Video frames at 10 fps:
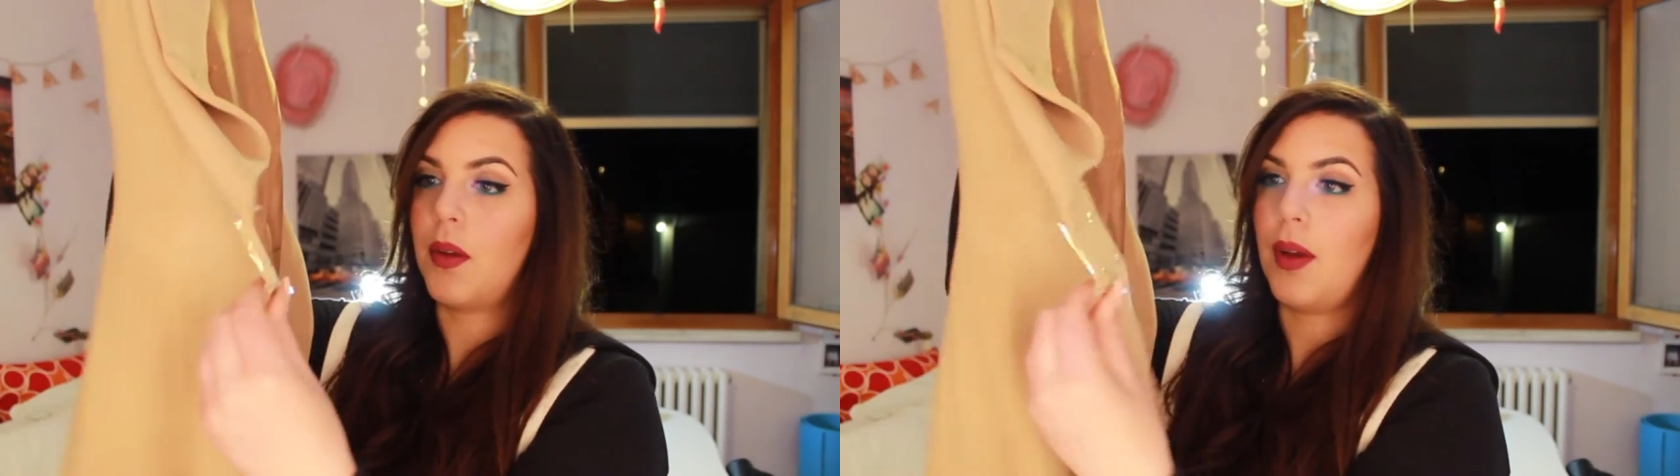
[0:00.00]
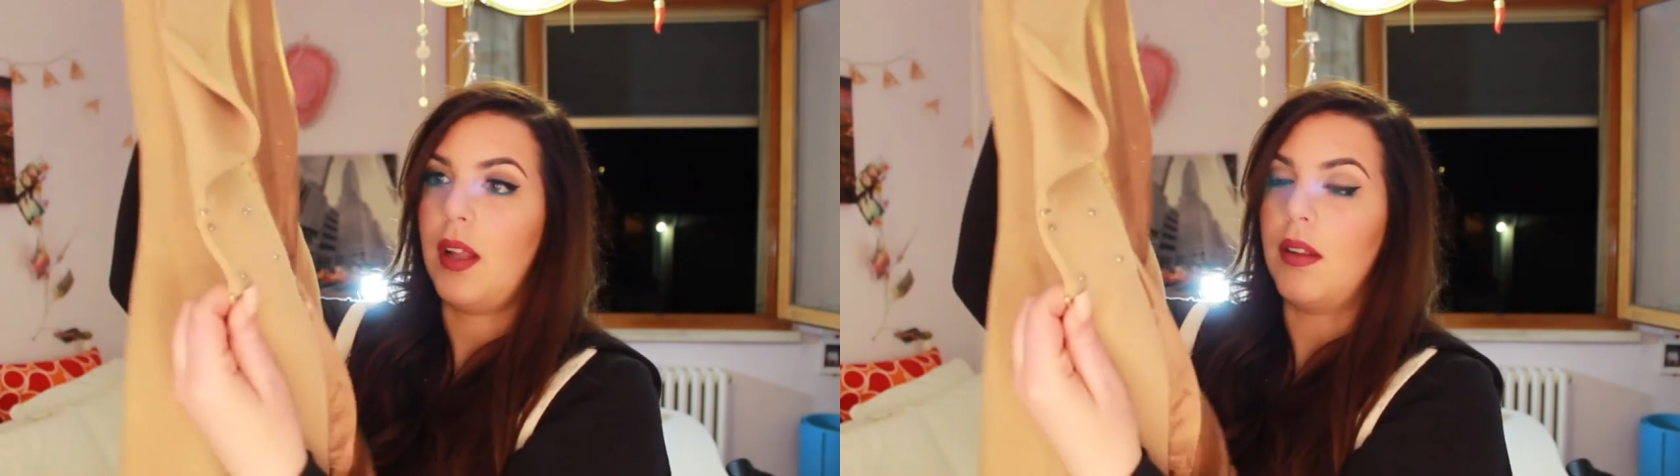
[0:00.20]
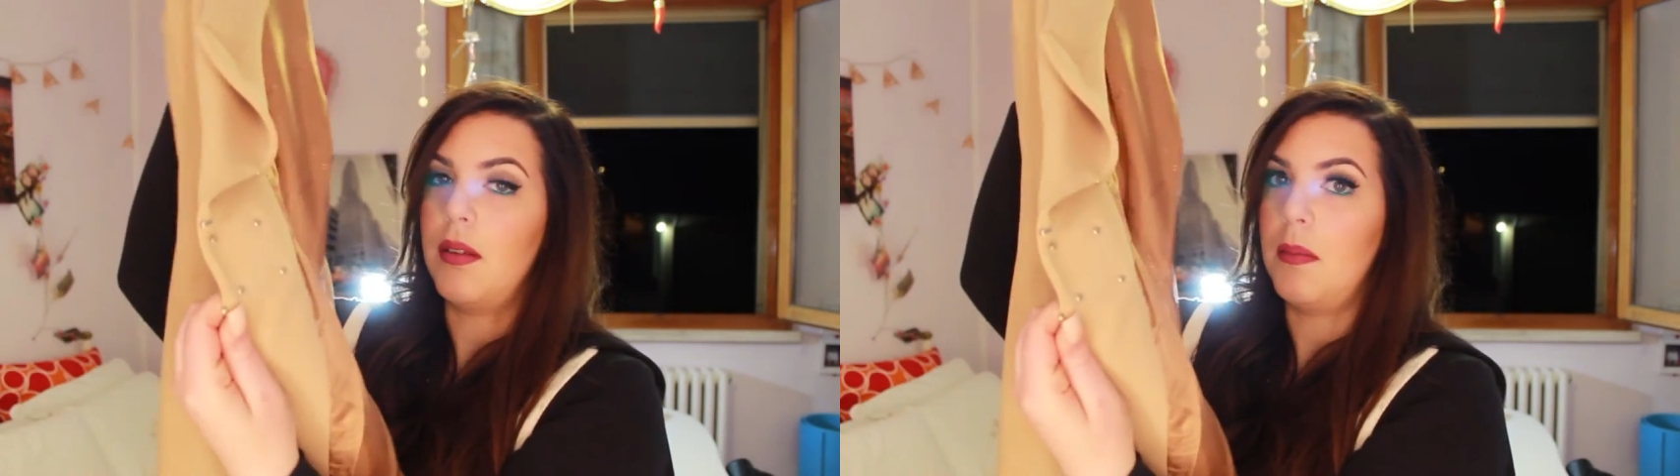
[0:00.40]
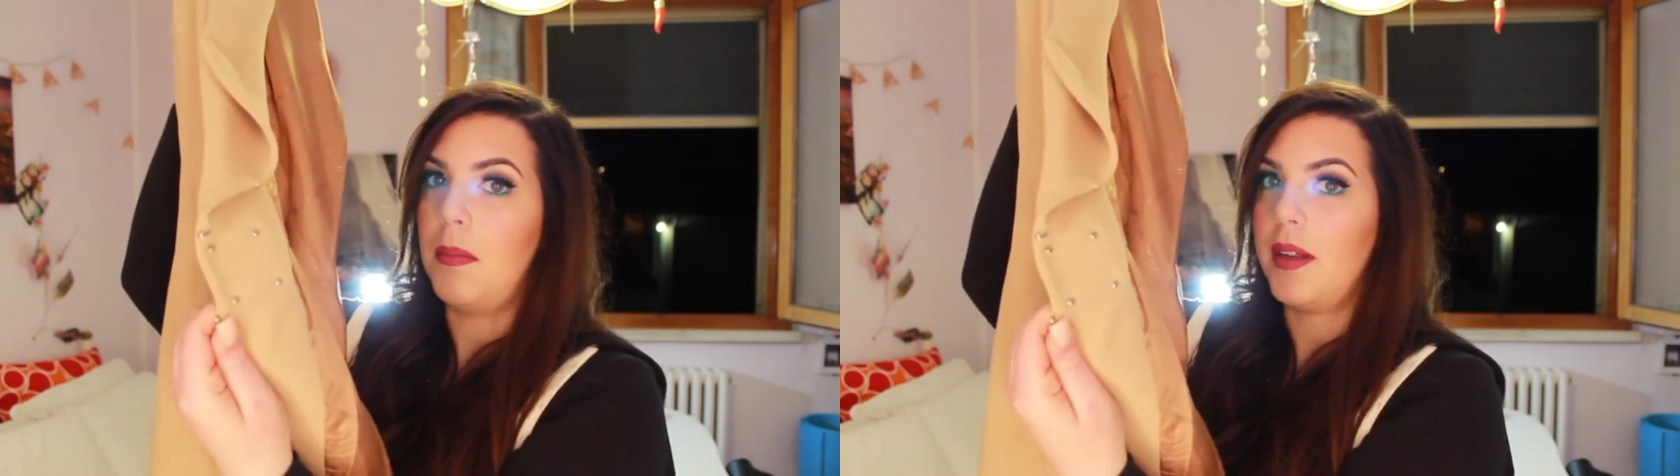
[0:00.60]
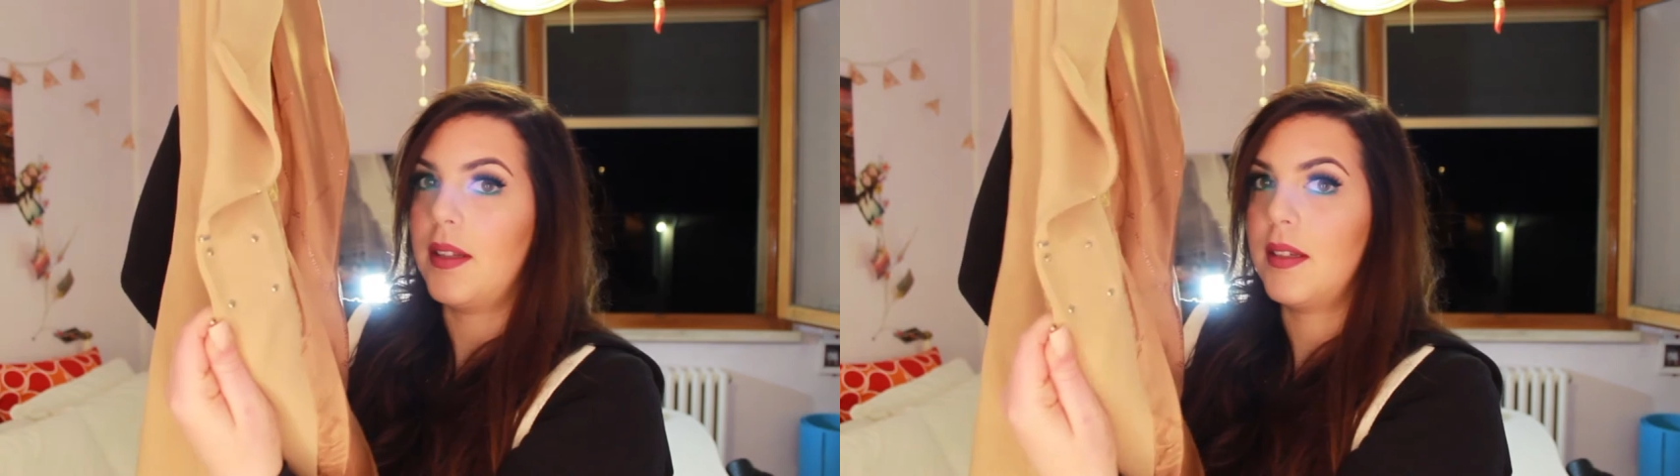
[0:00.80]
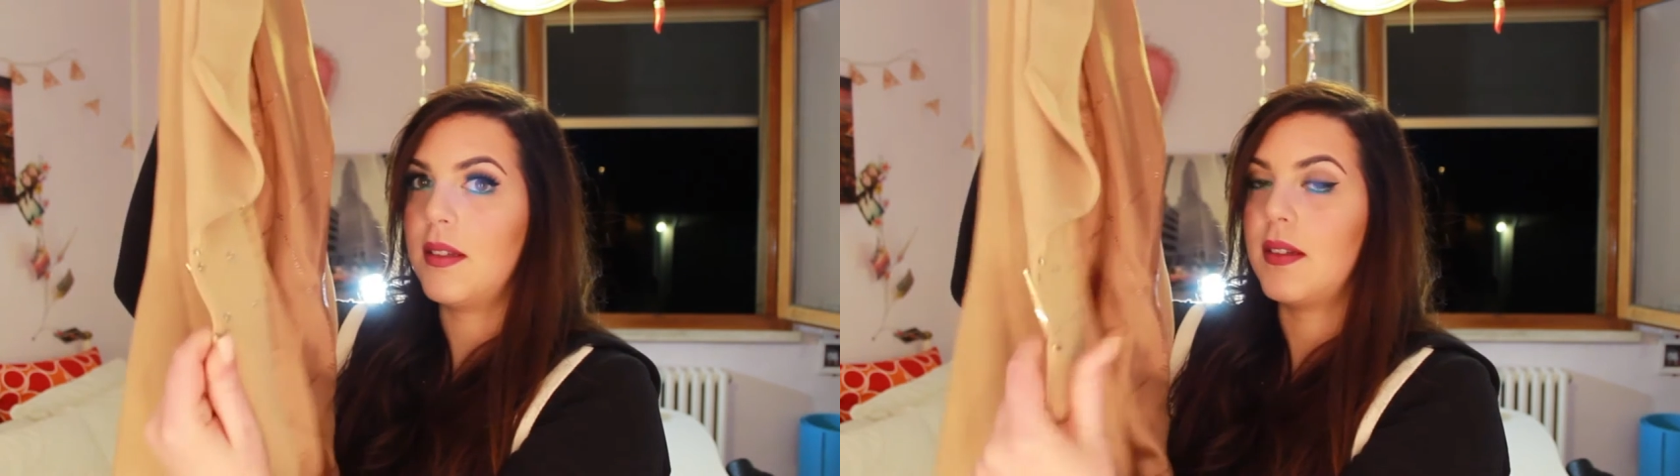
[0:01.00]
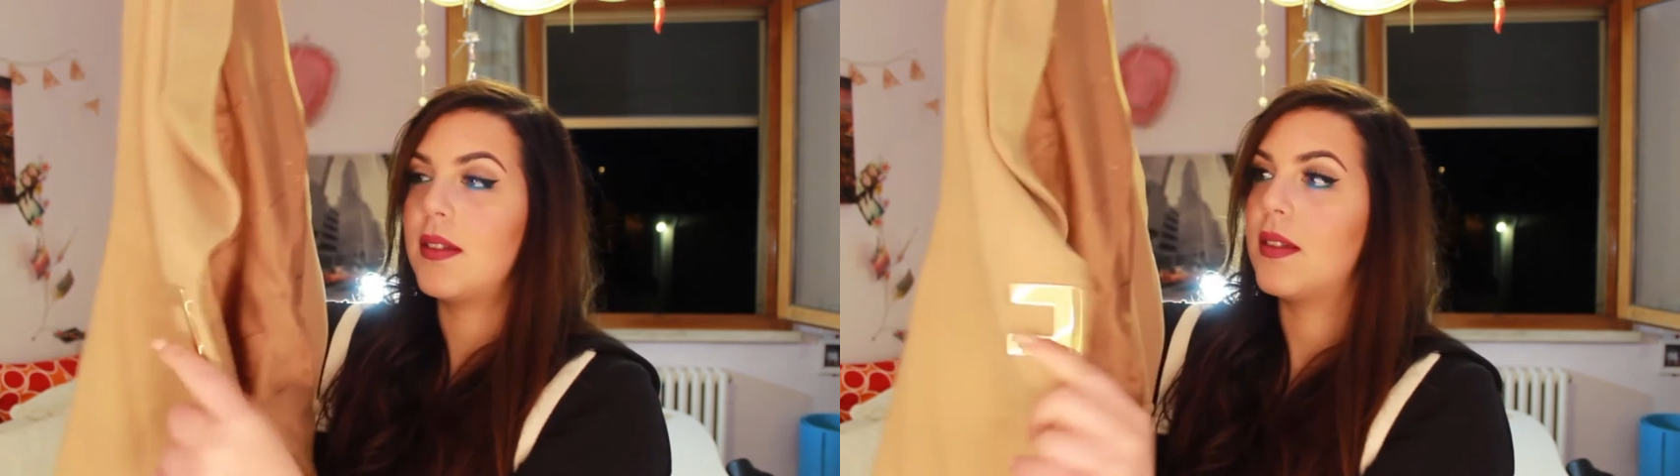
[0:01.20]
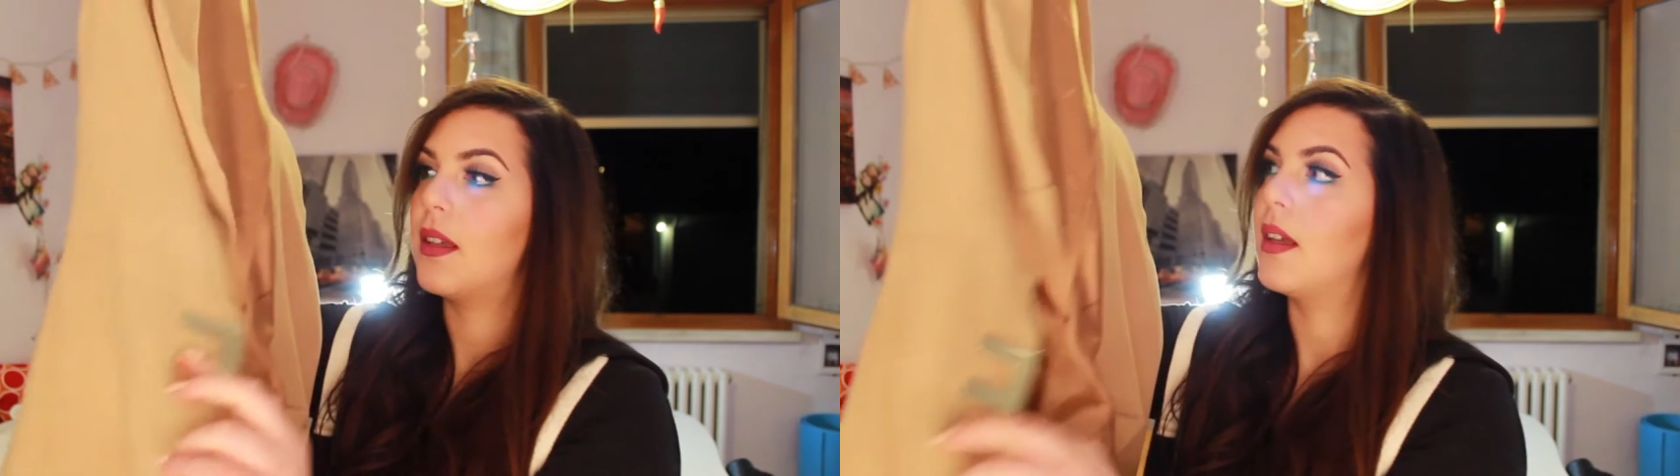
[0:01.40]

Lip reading: Well, buttons.